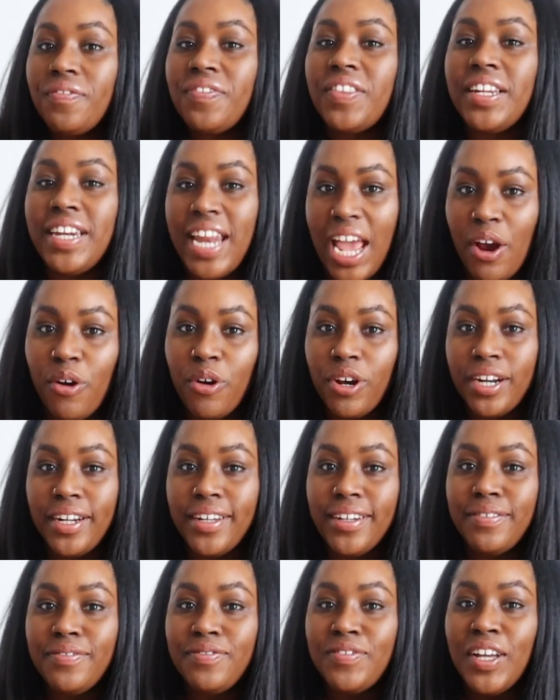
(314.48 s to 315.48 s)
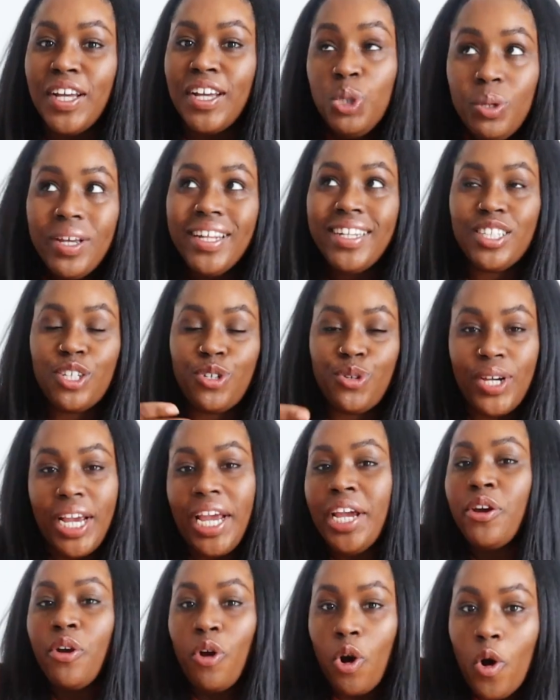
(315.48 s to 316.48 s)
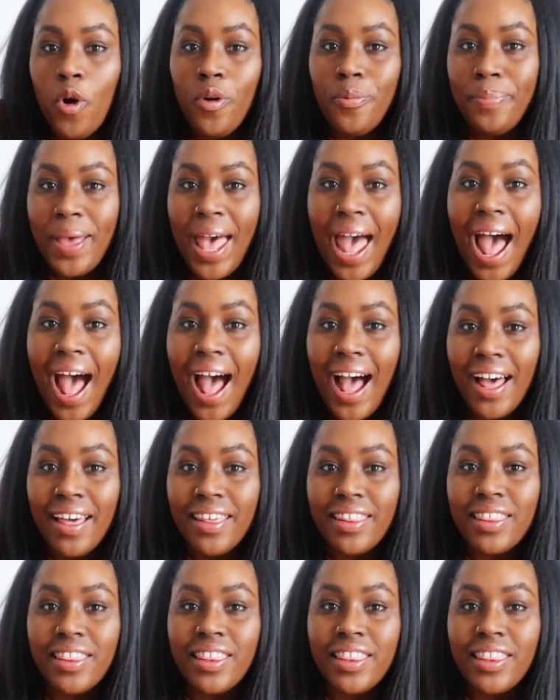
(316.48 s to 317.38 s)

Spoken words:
of the narrative. You get to create your own path.